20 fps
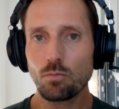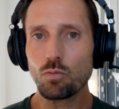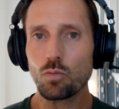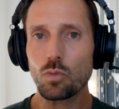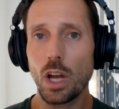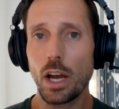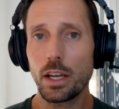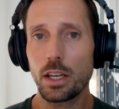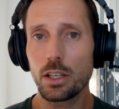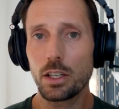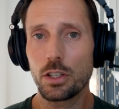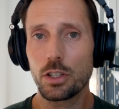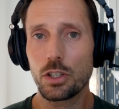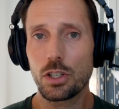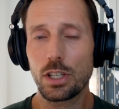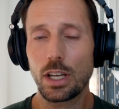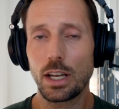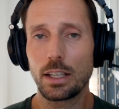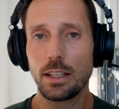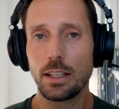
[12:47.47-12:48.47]
I could
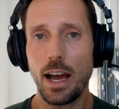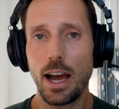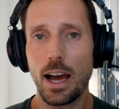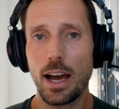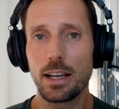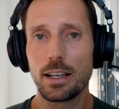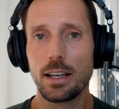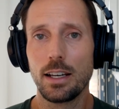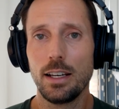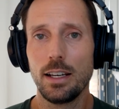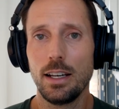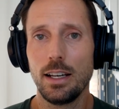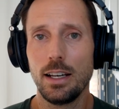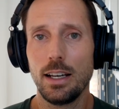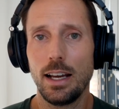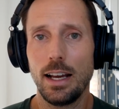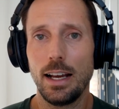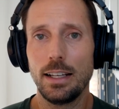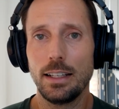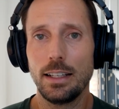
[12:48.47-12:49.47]
understand that.
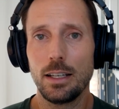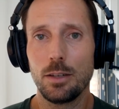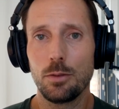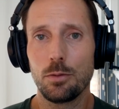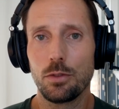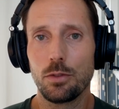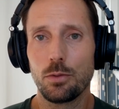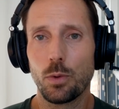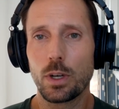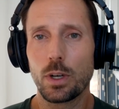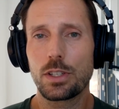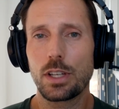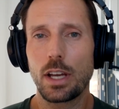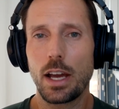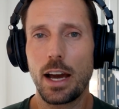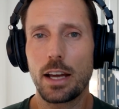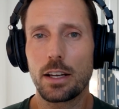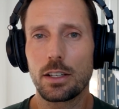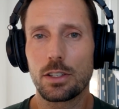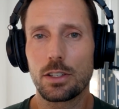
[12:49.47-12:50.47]
And then once I
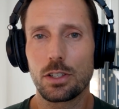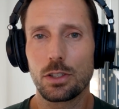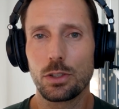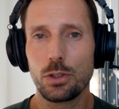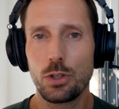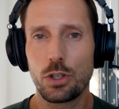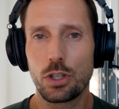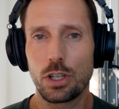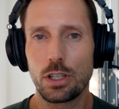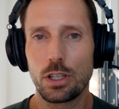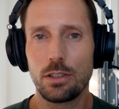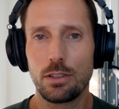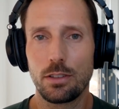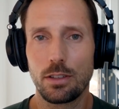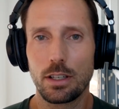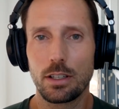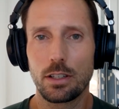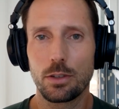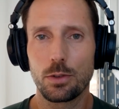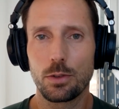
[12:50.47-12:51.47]
had a solution
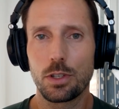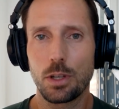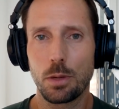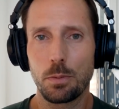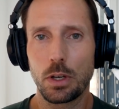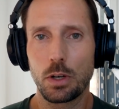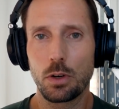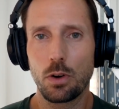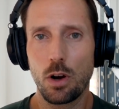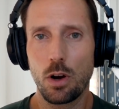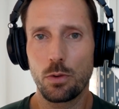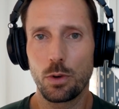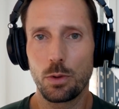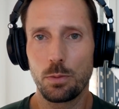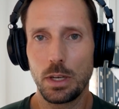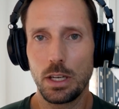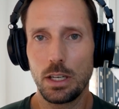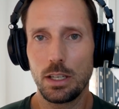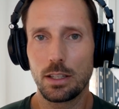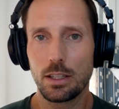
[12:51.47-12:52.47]
that there was something wrong with me,